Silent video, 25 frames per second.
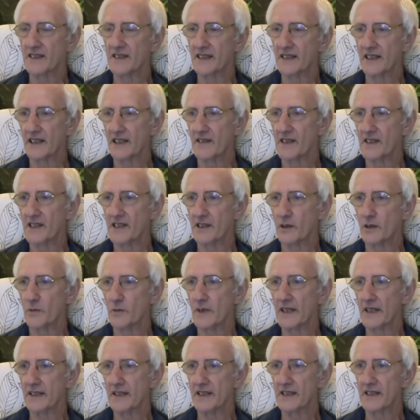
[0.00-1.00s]
then there isn't a
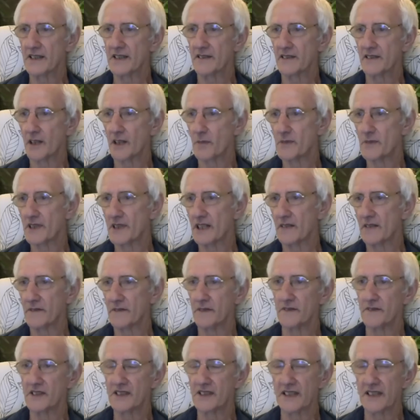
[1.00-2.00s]
witness or an observer
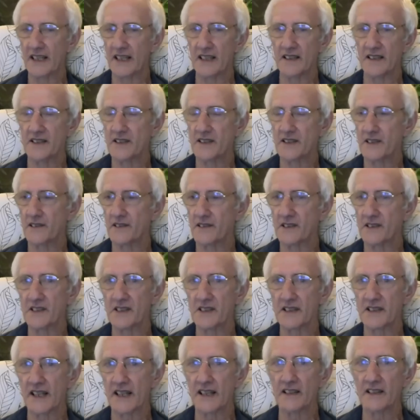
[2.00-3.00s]
of the silence, you're just
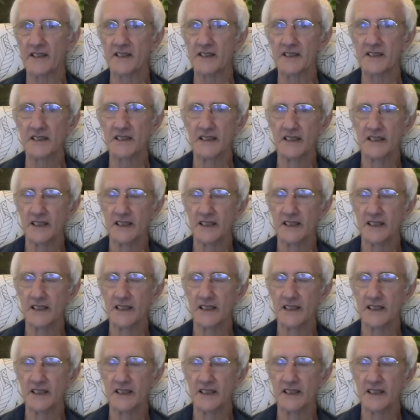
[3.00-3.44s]
silent.